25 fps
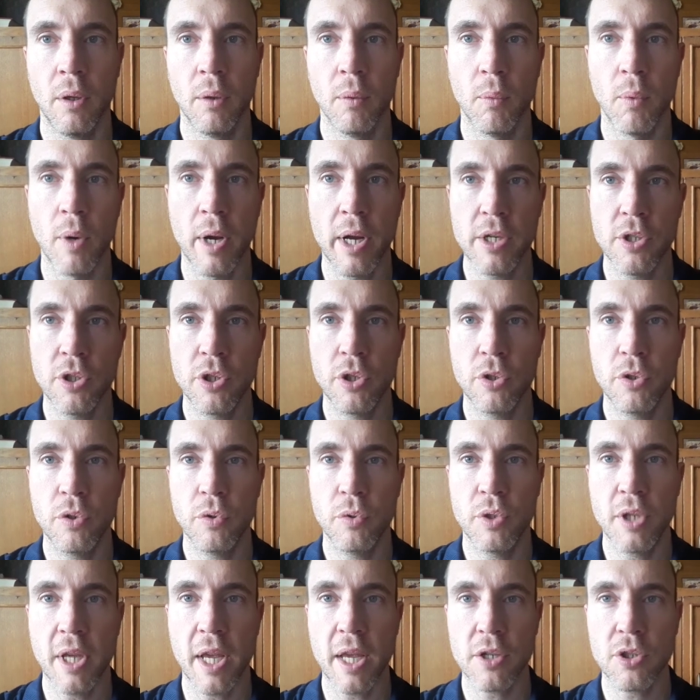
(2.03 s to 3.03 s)
Why should
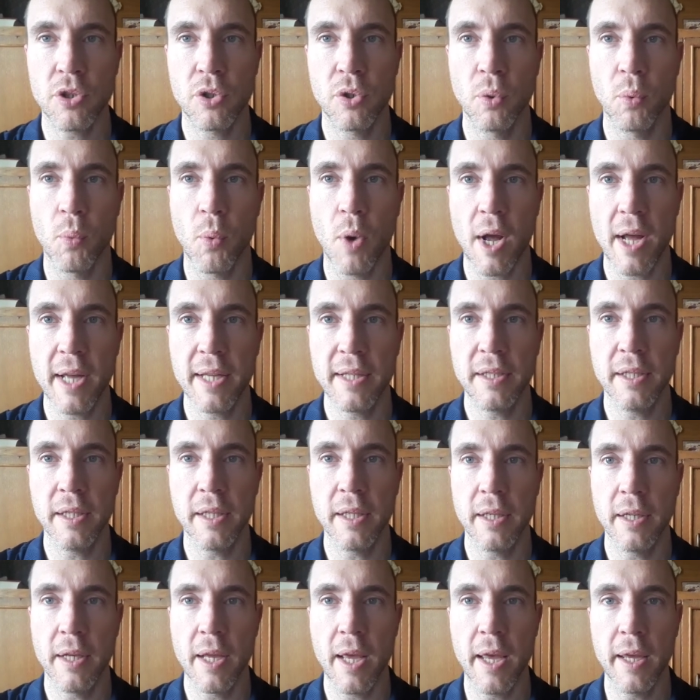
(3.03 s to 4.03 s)
you test your Y
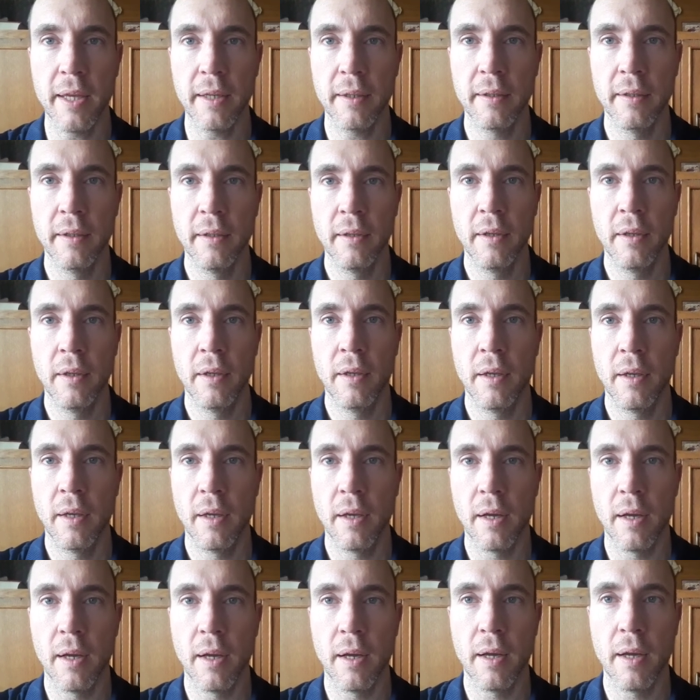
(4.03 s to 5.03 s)
DNA?
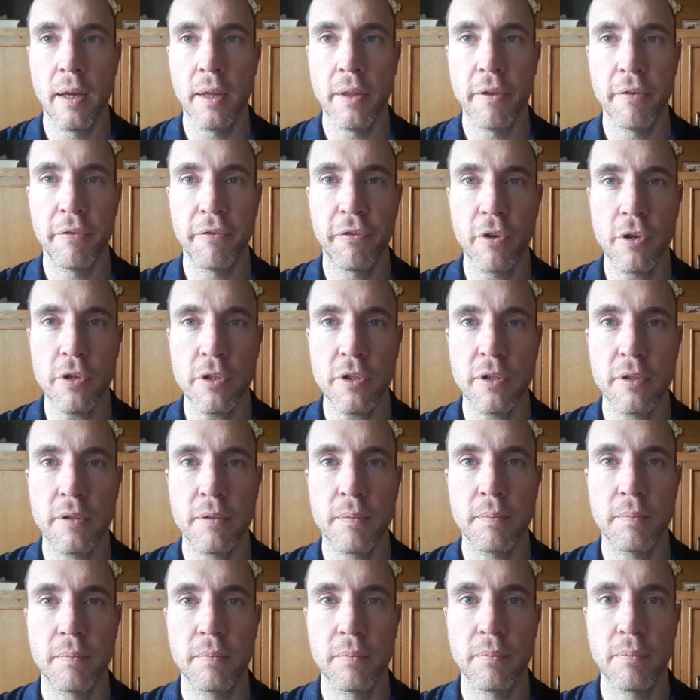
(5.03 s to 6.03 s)
The
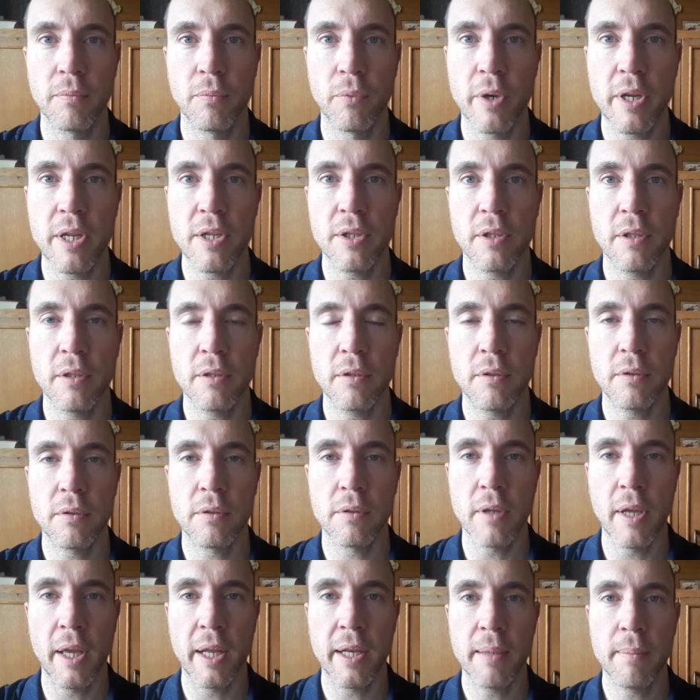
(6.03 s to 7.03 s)
first
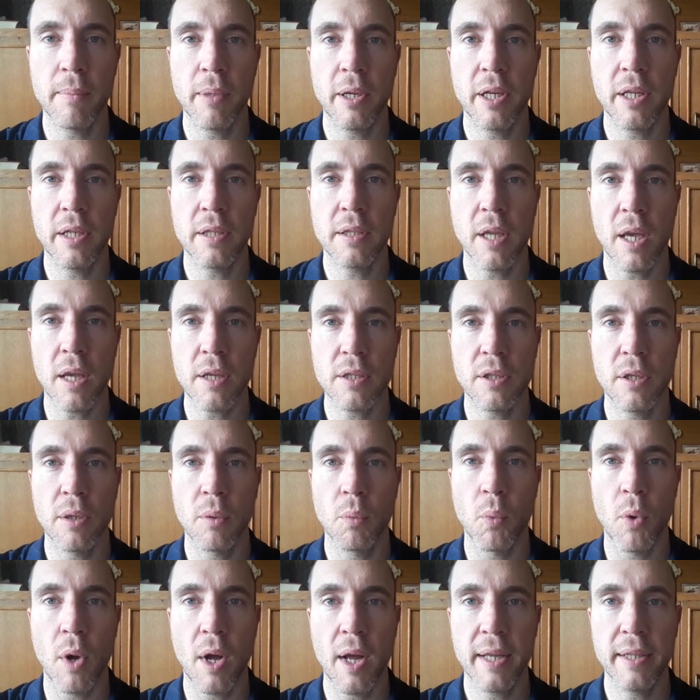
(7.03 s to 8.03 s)
reasons anybody
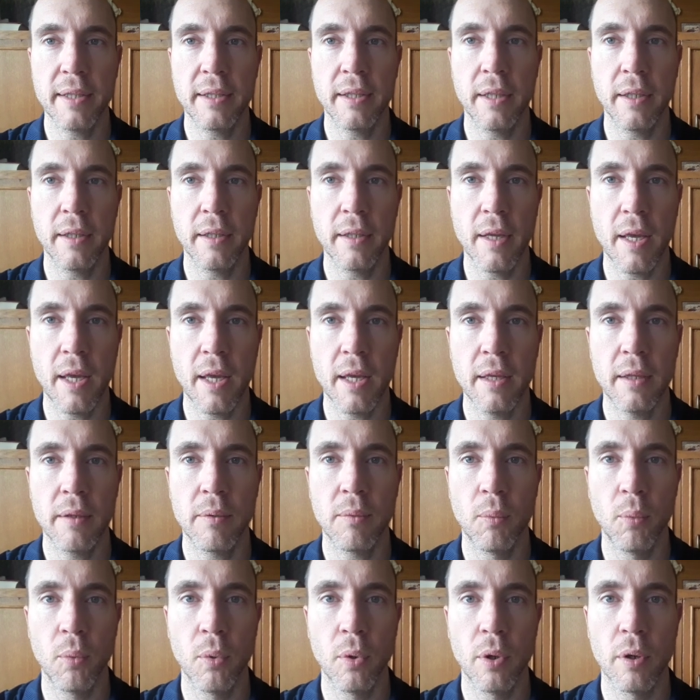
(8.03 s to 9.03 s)
tested Y
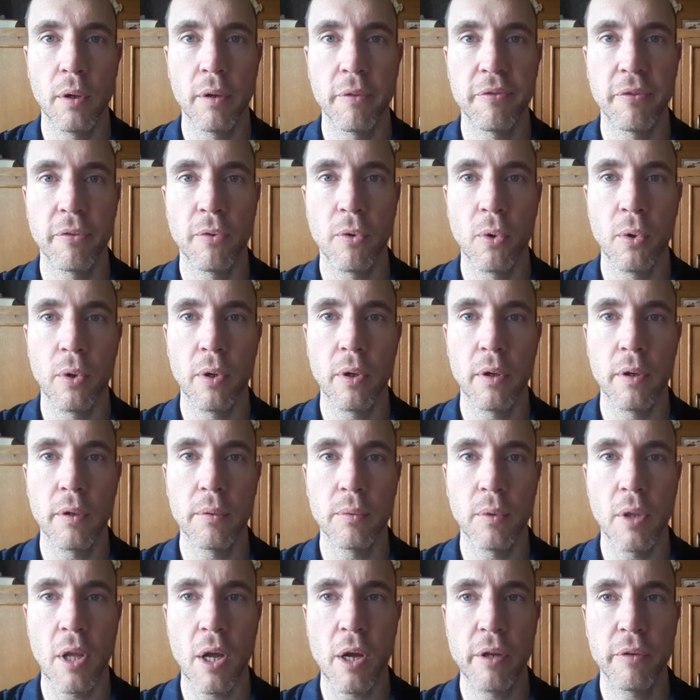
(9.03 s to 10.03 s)
DNA were
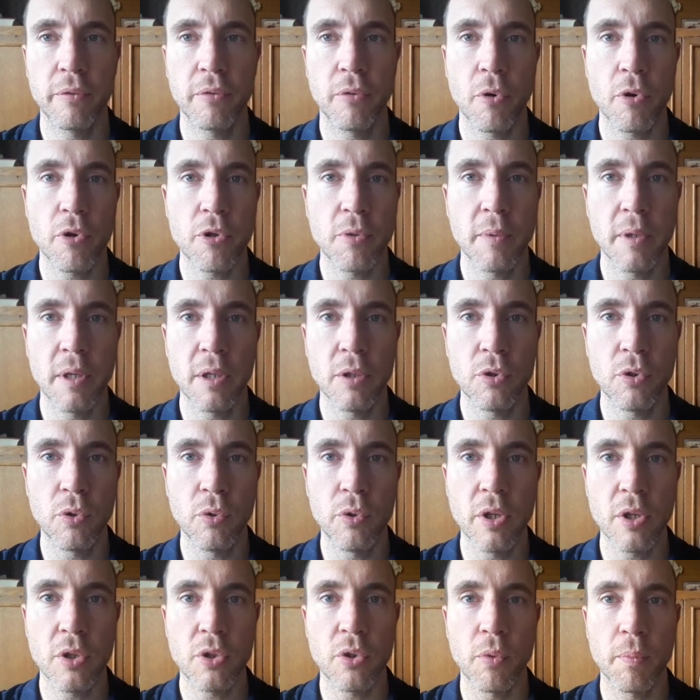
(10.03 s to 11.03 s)
for law enforcement and
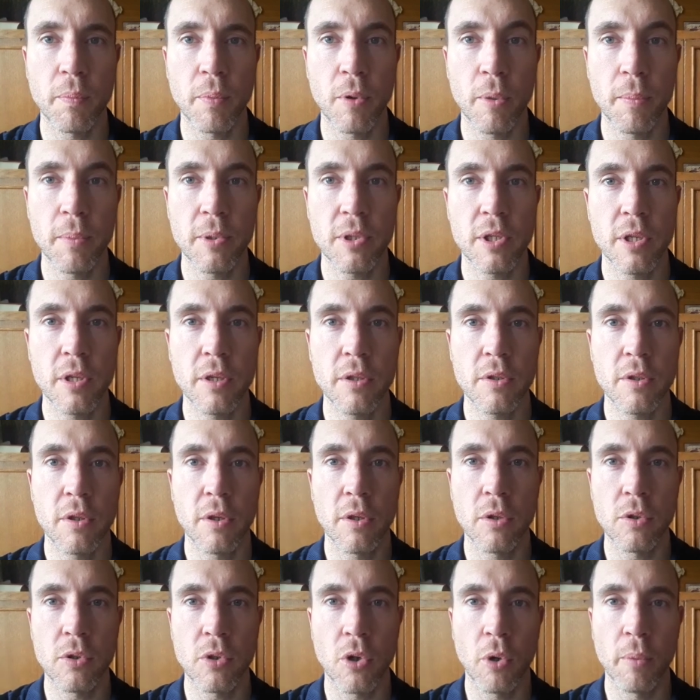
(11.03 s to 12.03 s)
judicial purposes
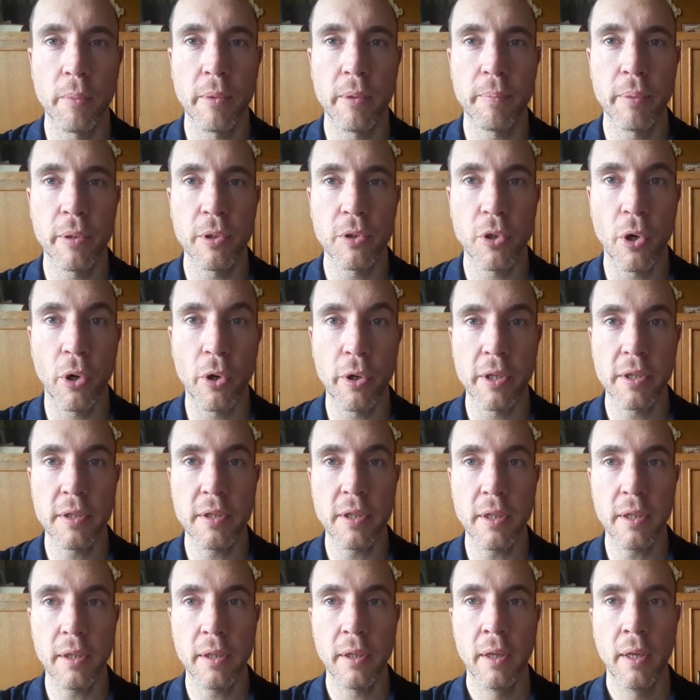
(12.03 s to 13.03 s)
to determine
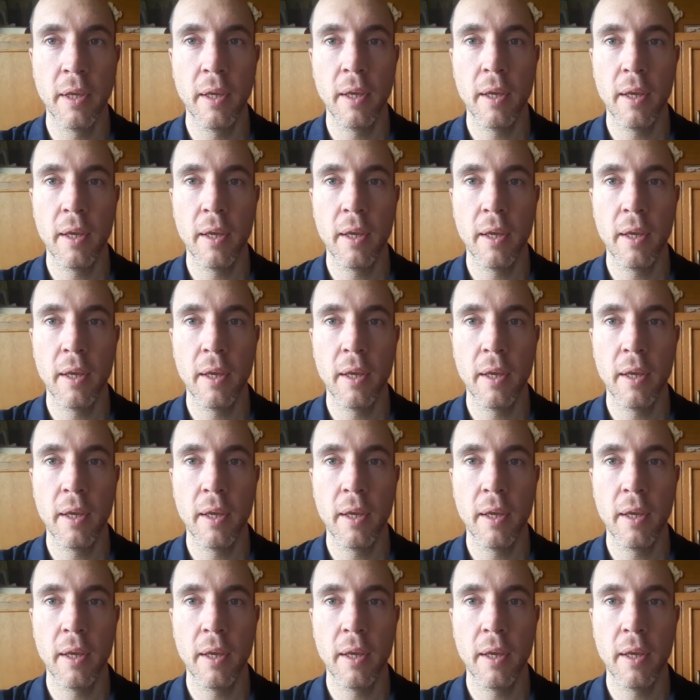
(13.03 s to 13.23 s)
paternity.